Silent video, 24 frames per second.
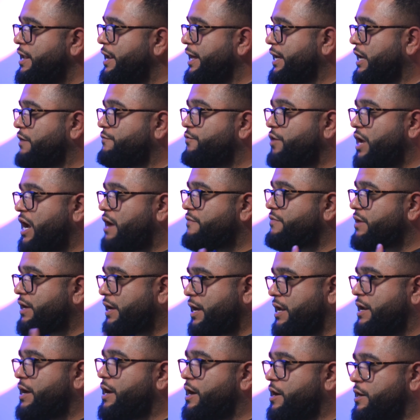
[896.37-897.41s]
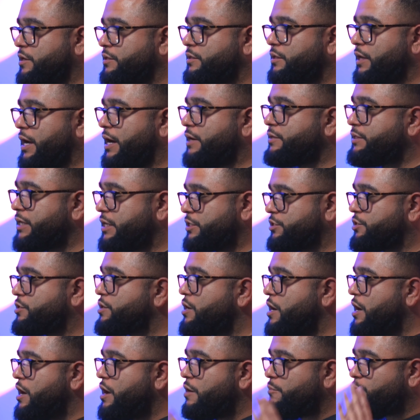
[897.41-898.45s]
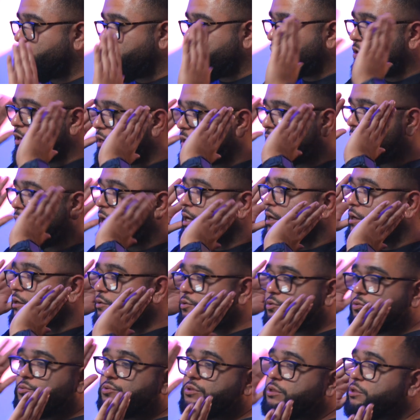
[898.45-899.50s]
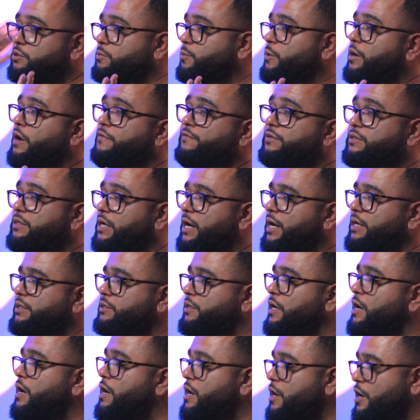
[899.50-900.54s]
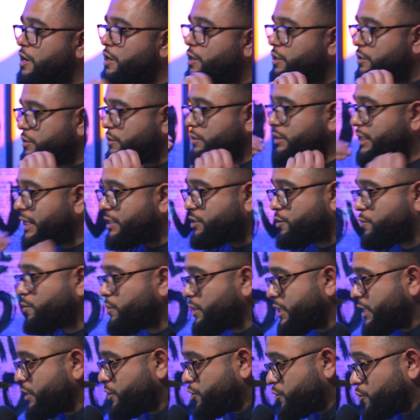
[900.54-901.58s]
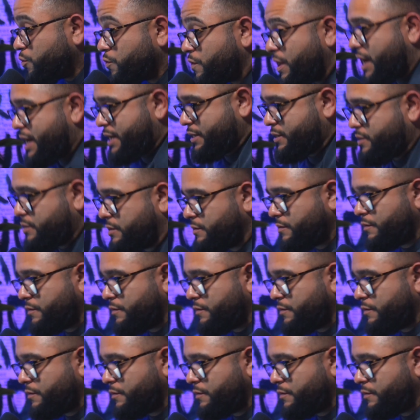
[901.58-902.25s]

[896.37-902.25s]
Like if you have that kind of hair texture where you can like do scissor work on the sides, literally do that.